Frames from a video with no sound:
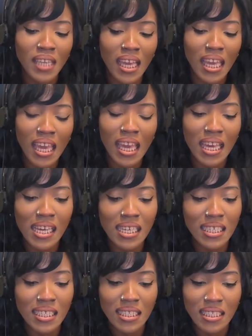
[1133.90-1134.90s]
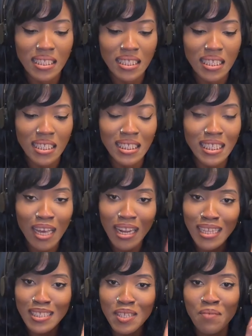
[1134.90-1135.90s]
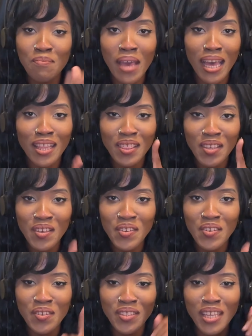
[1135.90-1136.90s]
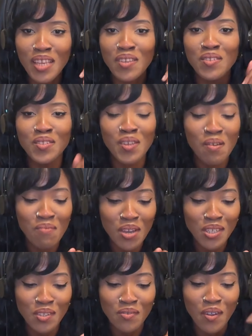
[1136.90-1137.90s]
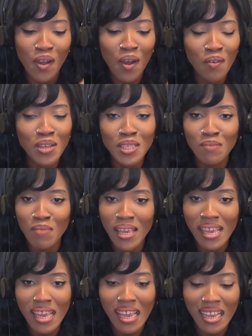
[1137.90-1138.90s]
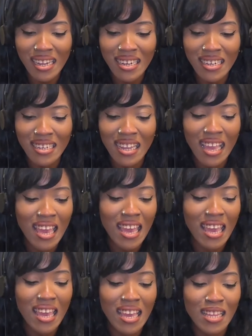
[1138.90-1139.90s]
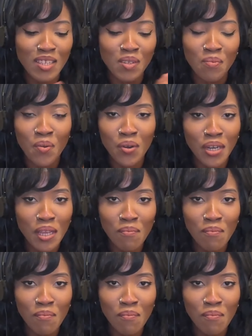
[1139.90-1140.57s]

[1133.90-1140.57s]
and shout out to Matthew. Thank you so much for always being here and supporting